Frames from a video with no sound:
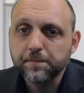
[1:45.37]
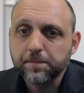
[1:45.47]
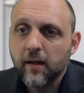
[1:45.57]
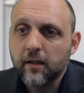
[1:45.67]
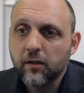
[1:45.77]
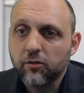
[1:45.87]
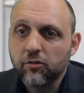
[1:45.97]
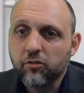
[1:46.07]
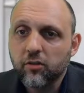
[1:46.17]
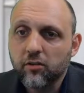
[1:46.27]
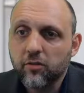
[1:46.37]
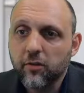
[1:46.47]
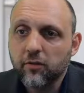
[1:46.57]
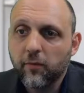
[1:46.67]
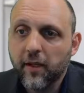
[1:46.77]
And here's some
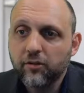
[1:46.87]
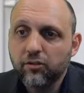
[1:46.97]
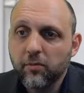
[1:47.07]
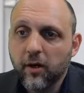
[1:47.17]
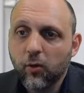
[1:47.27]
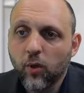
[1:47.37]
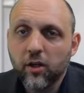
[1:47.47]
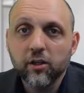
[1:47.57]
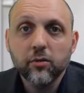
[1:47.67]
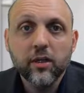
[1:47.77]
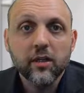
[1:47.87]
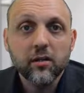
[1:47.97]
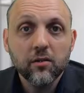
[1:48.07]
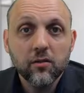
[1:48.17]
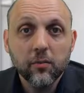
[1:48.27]
information about where you
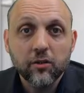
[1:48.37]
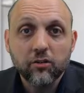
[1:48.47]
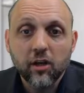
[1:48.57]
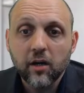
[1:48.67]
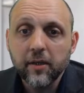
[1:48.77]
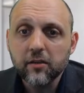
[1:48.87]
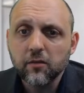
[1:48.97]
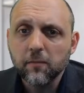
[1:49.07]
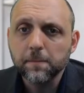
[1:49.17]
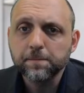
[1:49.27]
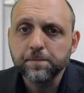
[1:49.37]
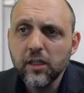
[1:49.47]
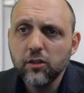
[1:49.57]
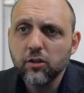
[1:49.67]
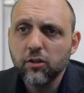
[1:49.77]
can submit your comments.
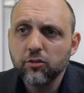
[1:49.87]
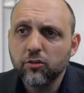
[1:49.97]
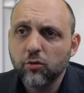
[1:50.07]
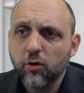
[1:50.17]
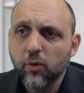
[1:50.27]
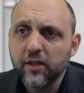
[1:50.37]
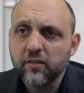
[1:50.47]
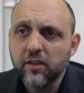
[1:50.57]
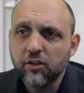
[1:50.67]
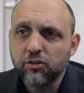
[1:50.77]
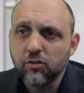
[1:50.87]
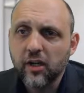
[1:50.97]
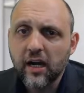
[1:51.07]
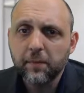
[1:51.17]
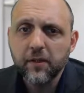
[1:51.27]
And you can also request additional
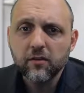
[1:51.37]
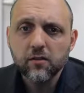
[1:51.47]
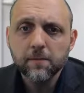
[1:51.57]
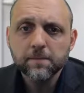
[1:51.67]
copies.